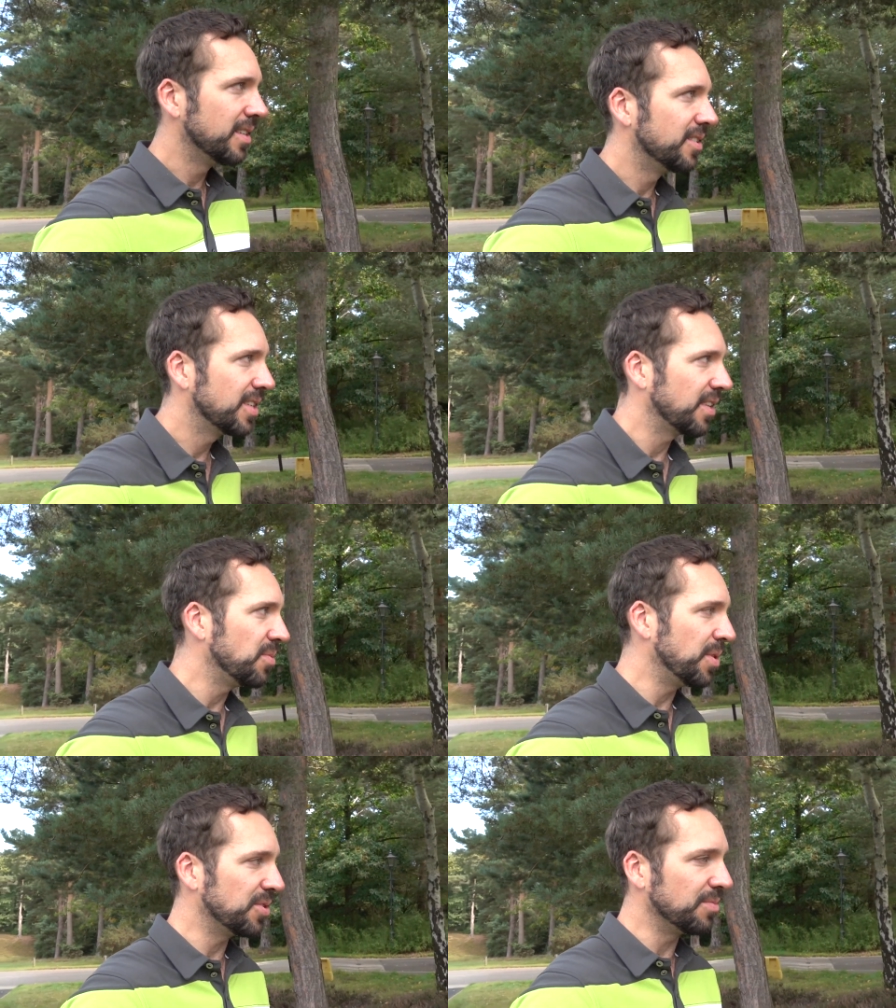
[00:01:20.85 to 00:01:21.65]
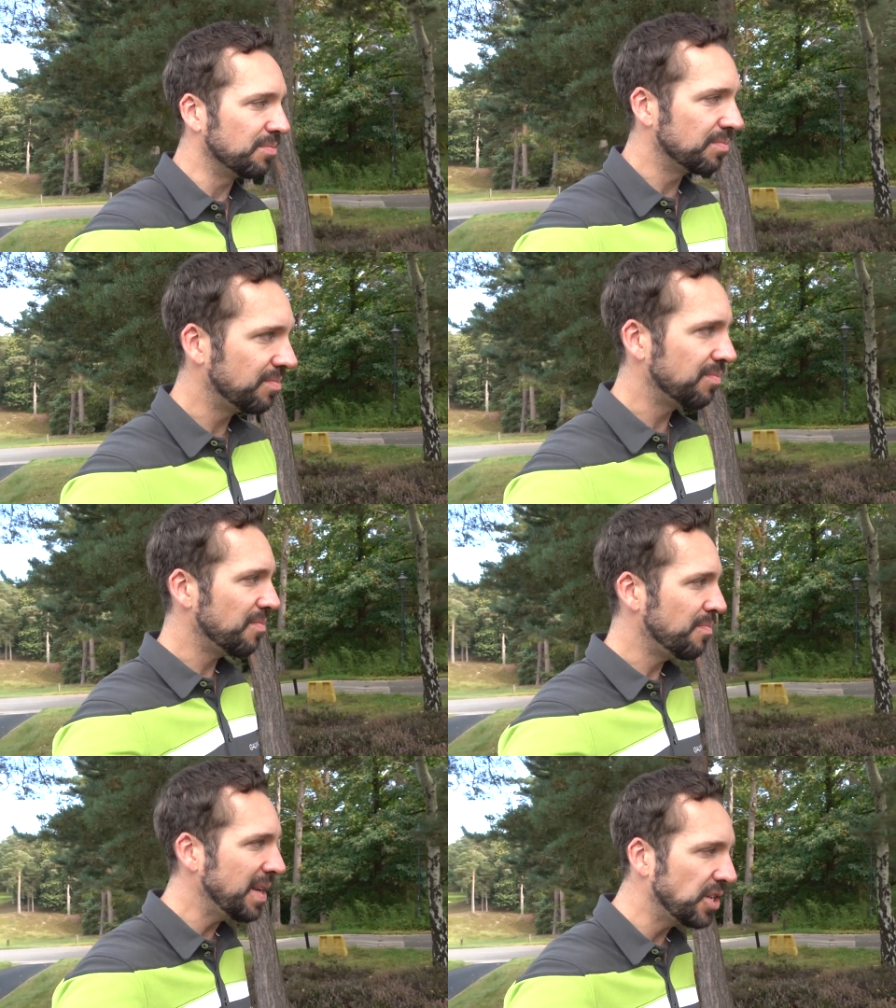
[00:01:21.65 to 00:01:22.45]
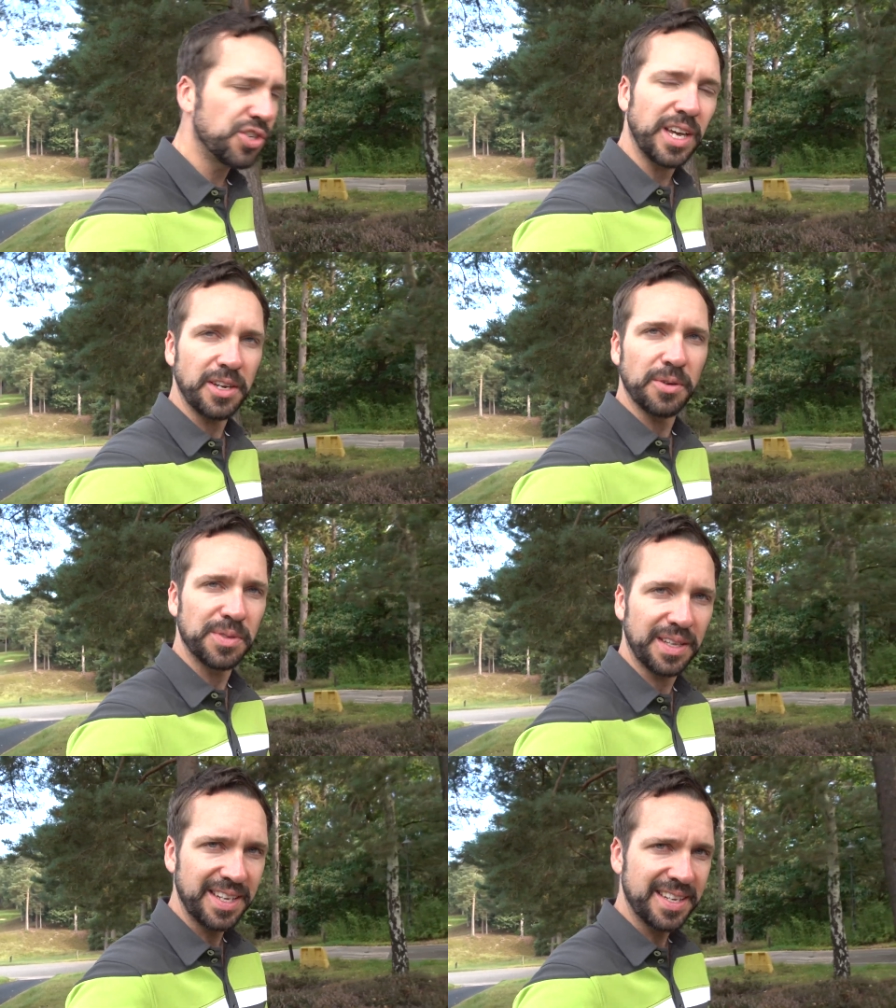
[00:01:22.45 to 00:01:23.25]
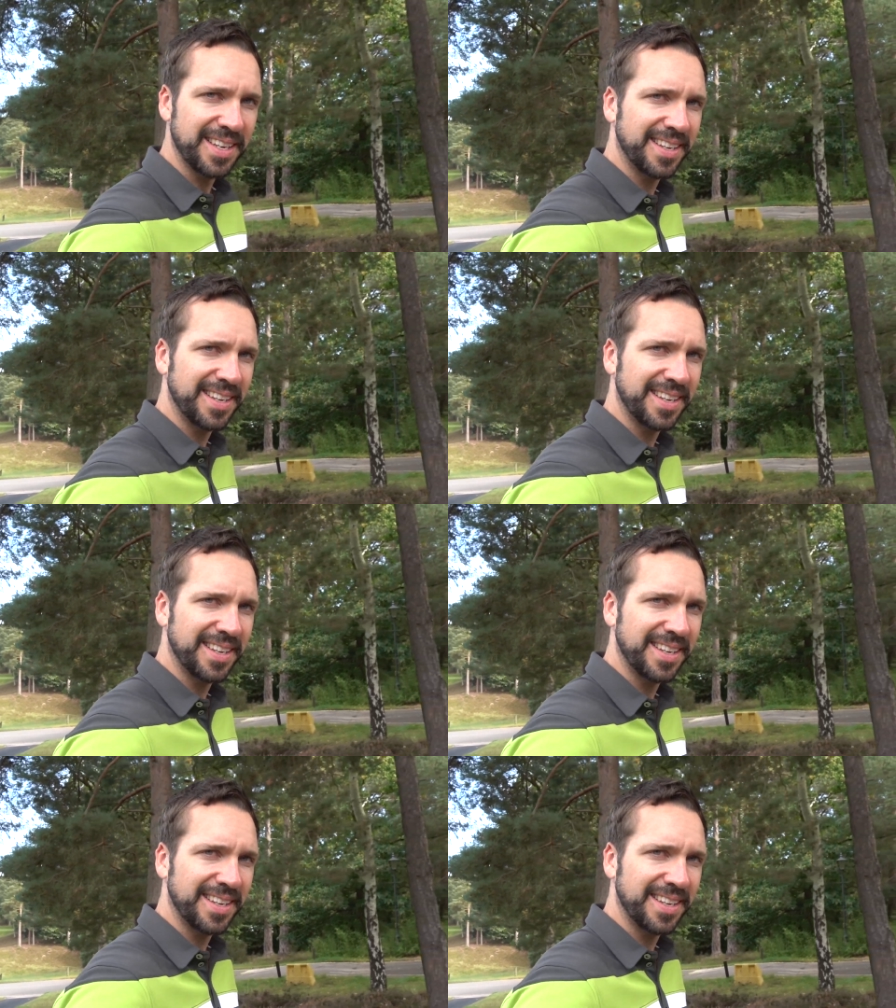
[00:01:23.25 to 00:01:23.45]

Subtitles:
it's going to have to be some big shake-ups, I think.